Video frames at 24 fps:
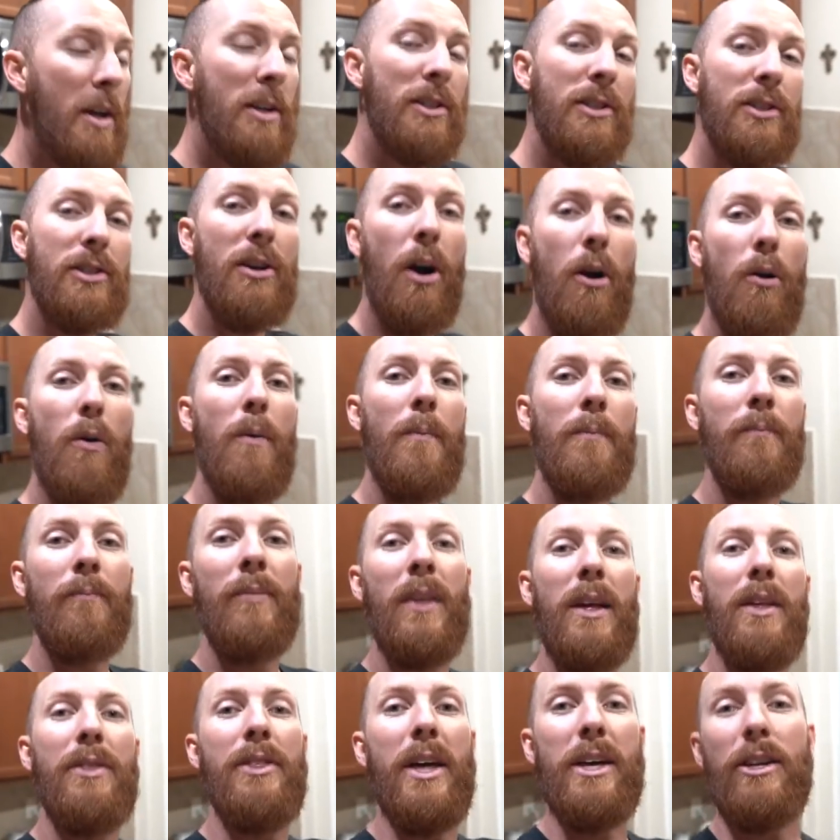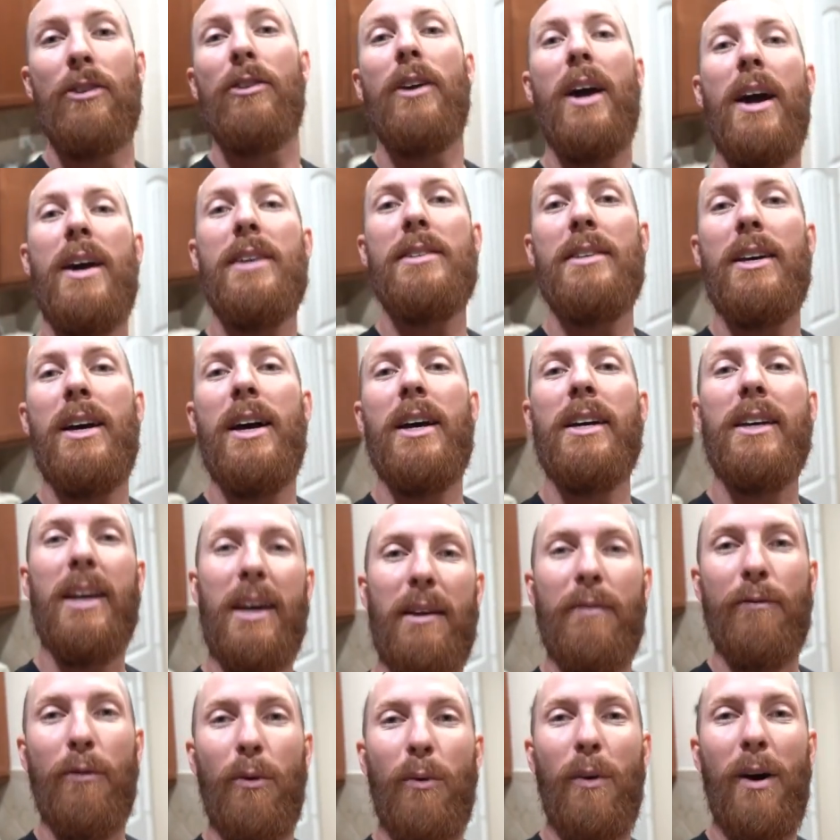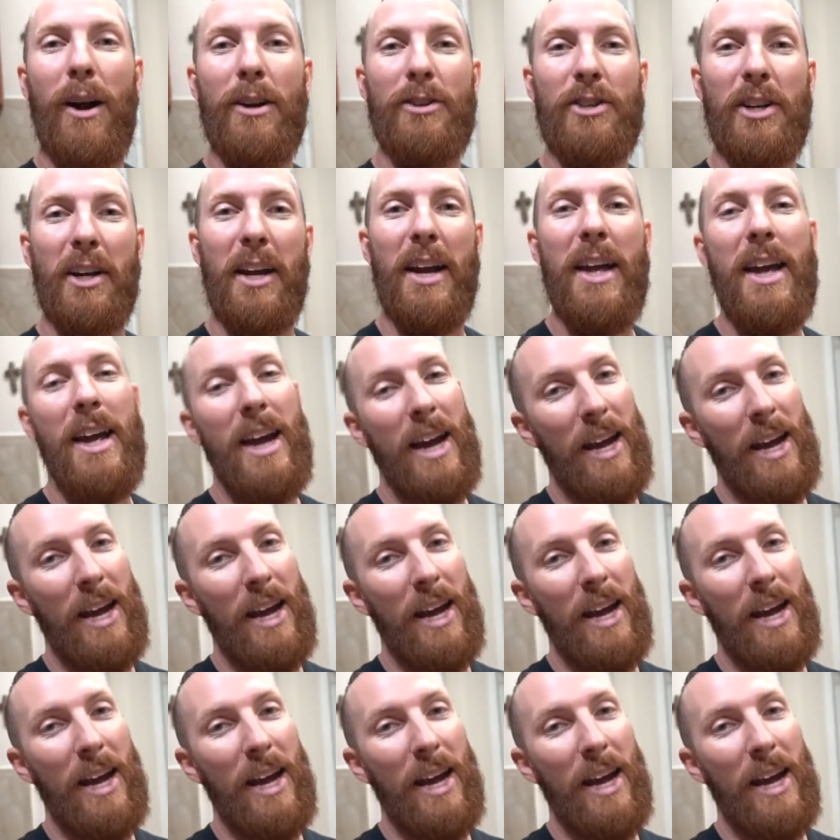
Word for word: So, thank you guys again for watching